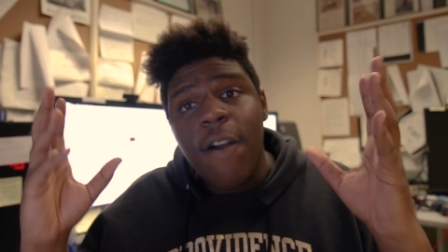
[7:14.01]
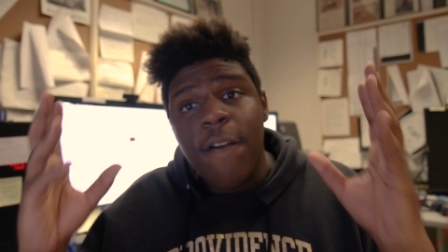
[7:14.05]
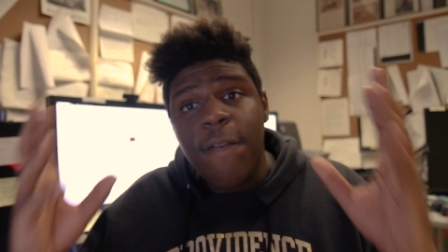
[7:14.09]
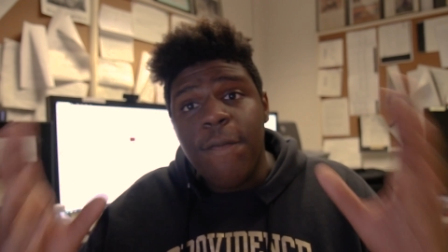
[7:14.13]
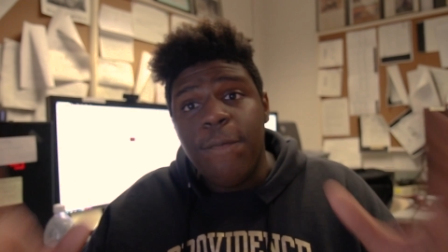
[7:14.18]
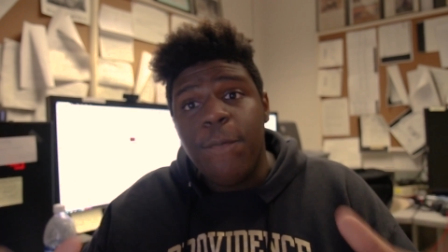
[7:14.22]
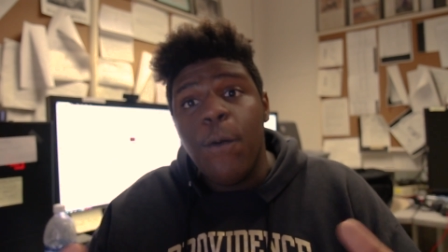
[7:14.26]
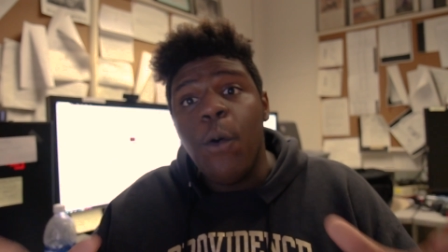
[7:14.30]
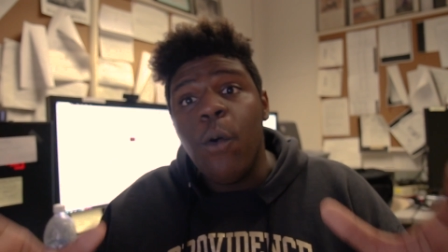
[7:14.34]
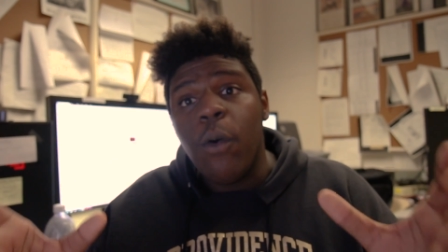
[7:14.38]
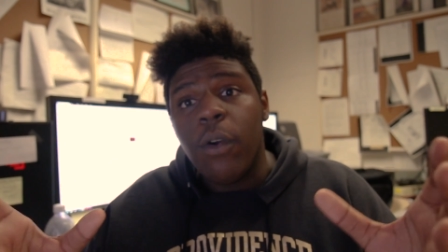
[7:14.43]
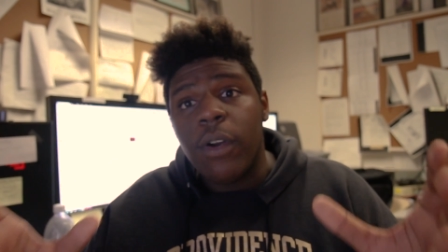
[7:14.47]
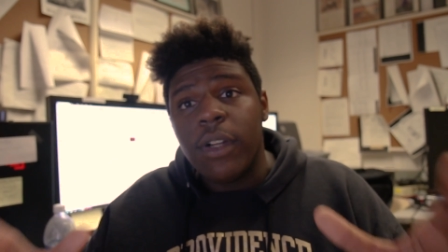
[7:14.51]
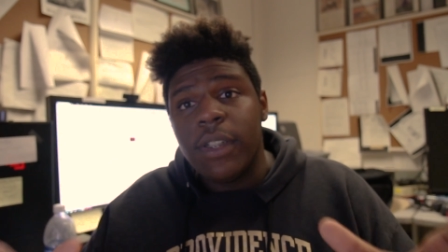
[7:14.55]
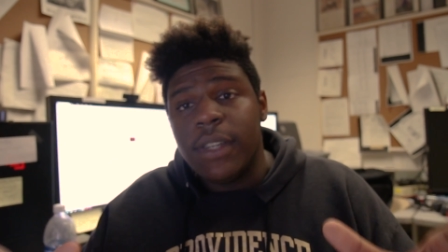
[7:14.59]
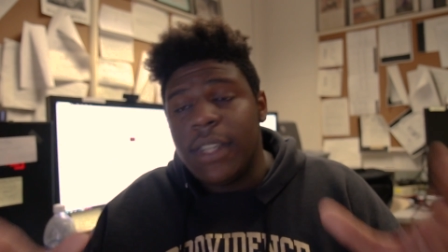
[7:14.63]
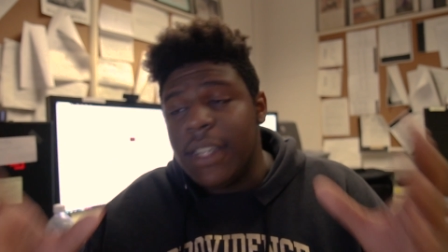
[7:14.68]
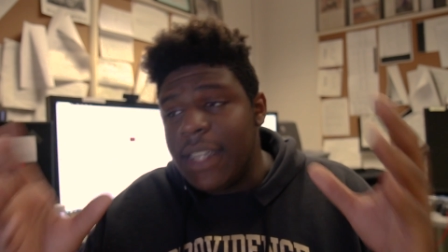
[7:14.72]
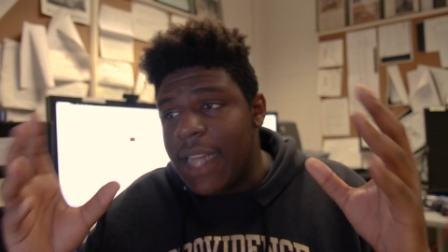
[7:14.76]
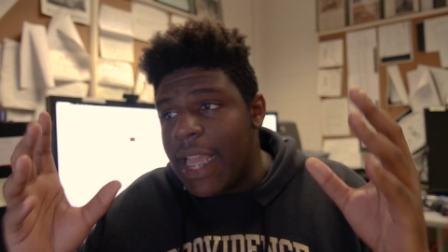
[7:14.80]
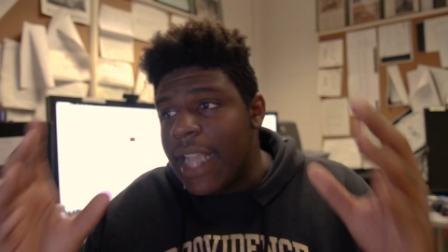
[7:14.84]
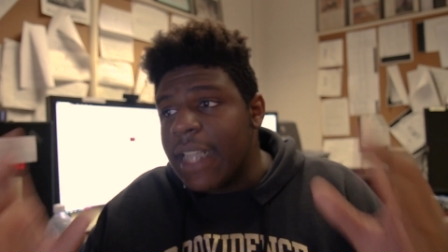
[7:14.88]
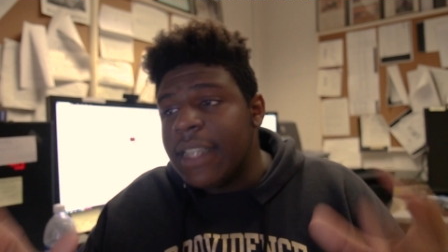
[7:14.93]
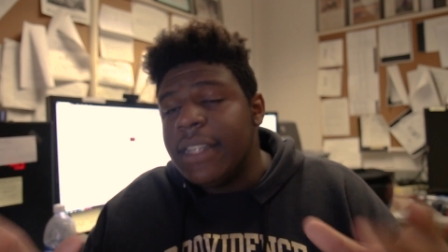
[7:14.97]
for
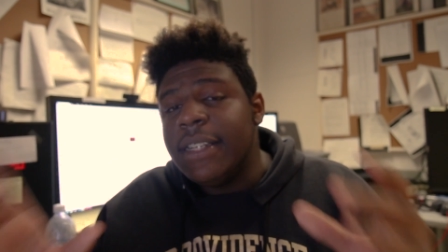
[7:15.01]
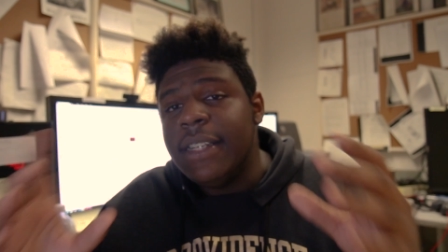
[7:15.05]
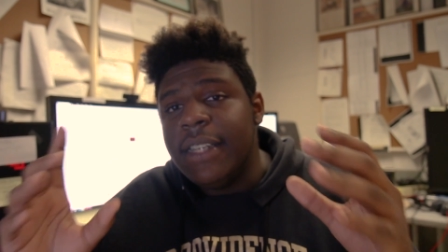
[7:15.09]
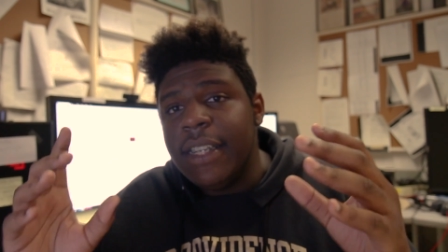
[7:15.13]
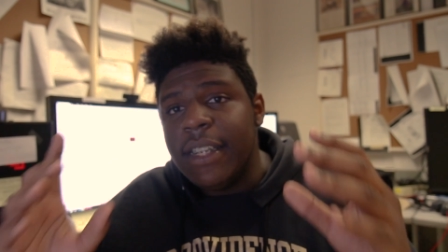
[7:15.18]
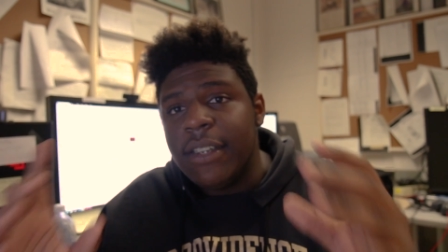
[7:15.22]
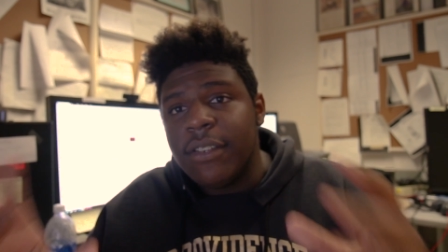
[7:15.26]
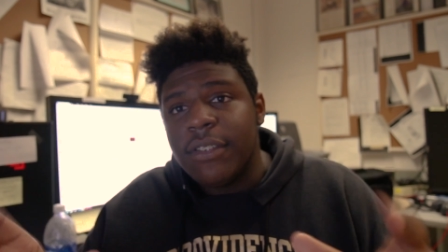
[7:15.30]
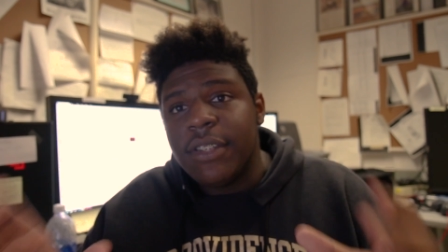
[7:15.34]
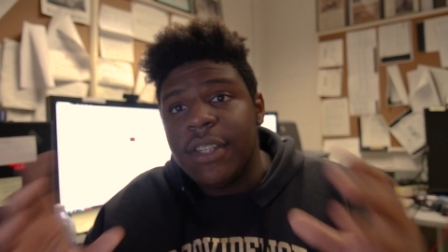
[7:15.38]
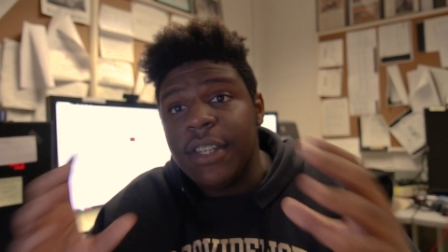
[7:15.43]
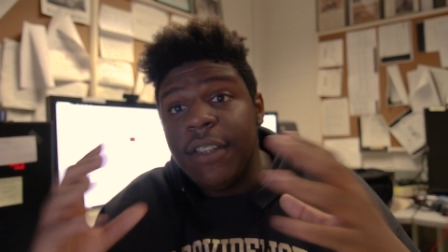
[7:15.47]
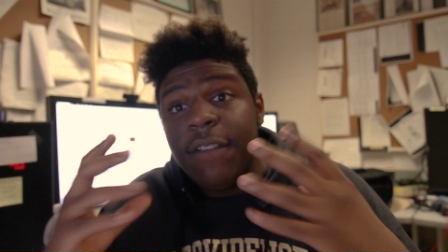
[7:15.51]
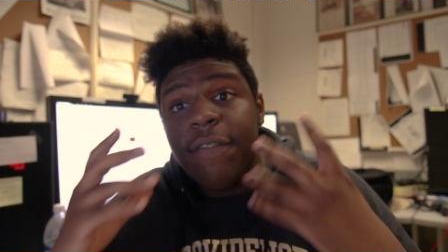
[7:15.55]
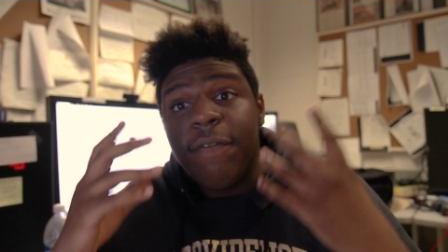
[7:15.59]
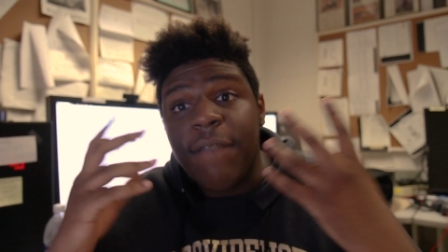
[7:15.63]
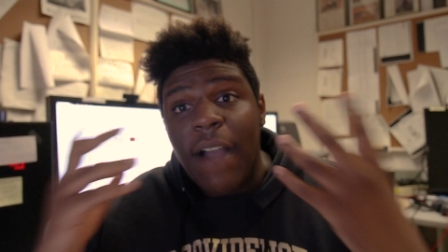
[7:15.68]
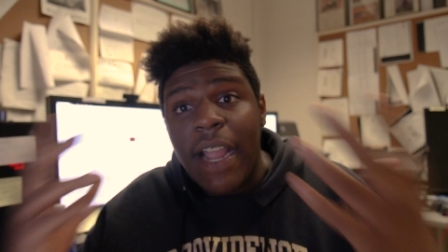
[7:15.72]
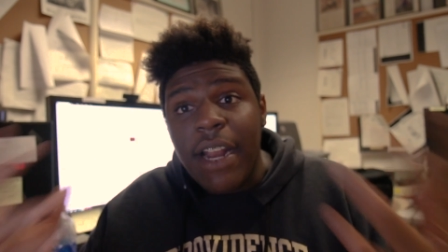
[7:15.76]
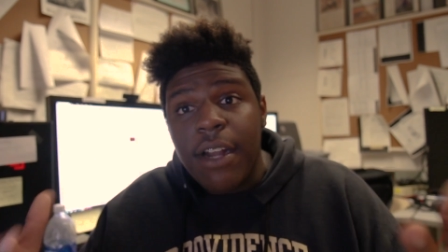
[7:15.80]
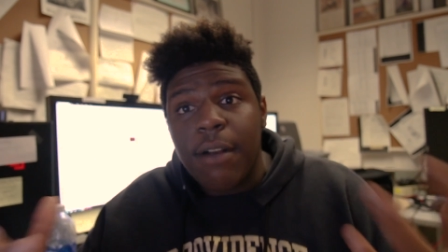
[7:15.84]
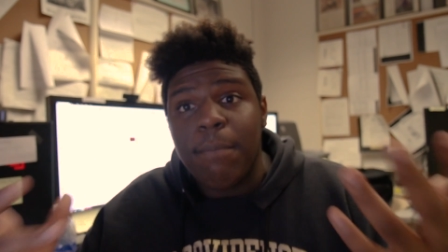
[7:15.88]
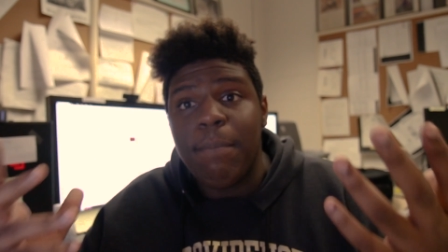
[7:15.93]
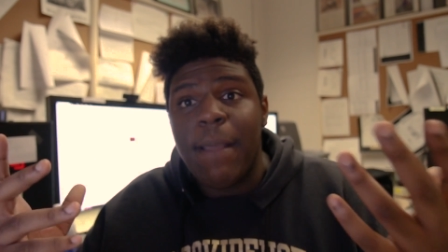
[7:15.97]
the next DLC
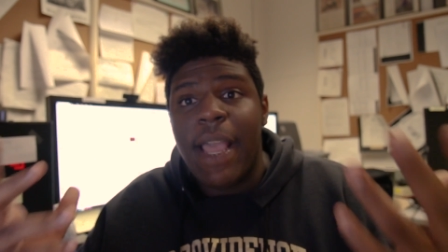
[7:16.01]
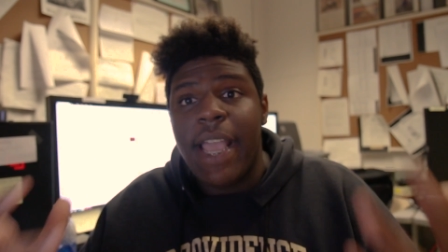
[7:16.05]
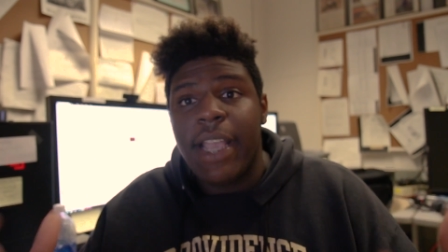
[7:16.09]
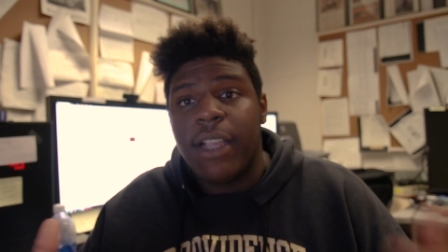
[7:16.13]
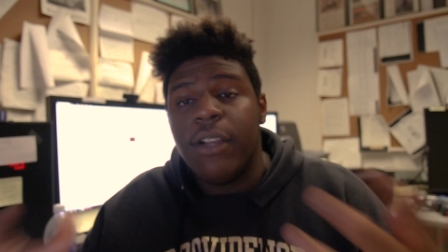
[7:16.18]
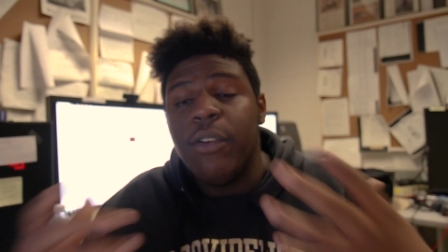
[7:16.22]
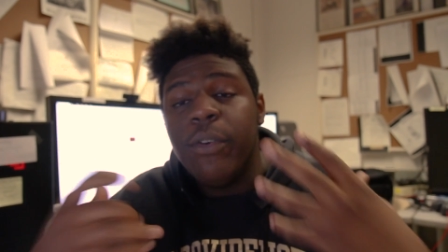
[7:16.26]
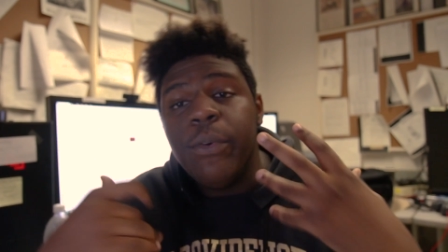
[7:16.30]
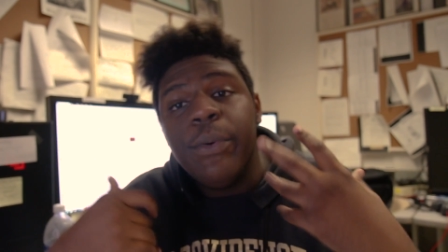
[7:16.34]
fighter pack?